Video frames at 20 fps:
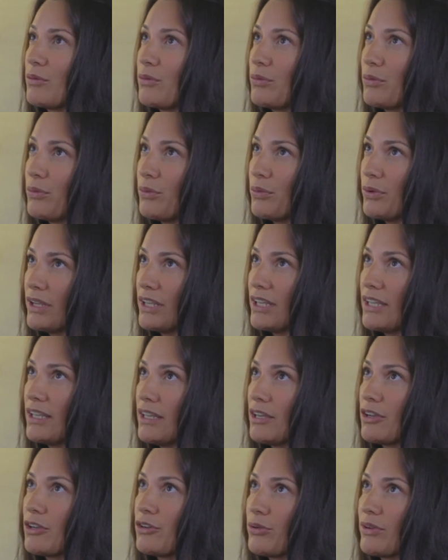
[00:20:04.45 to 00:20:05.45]

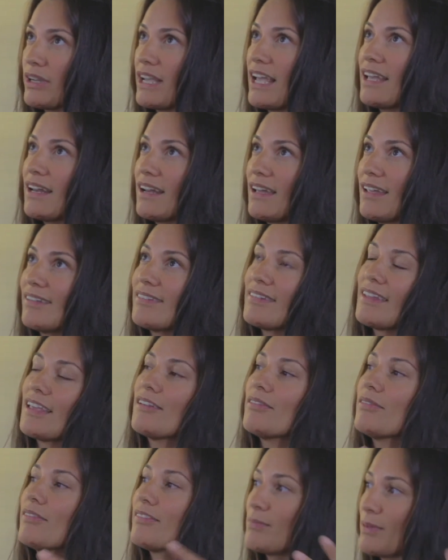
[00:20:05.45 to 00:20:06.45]
we create a
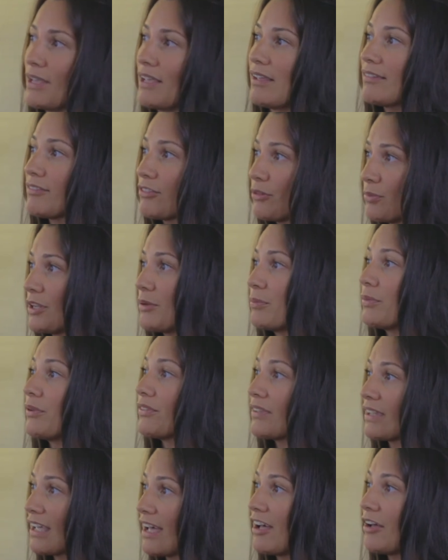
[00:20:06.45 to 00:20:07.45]
safe space for people
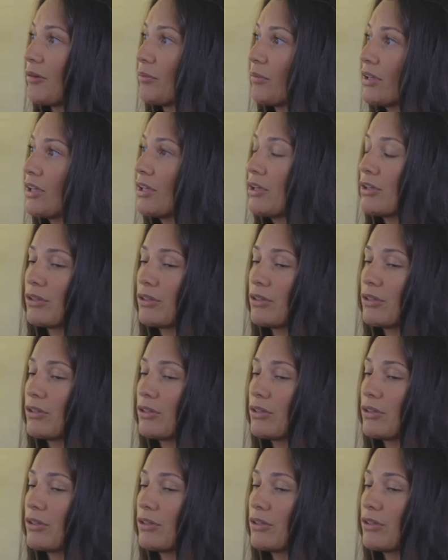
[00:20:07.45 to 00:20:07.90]
to come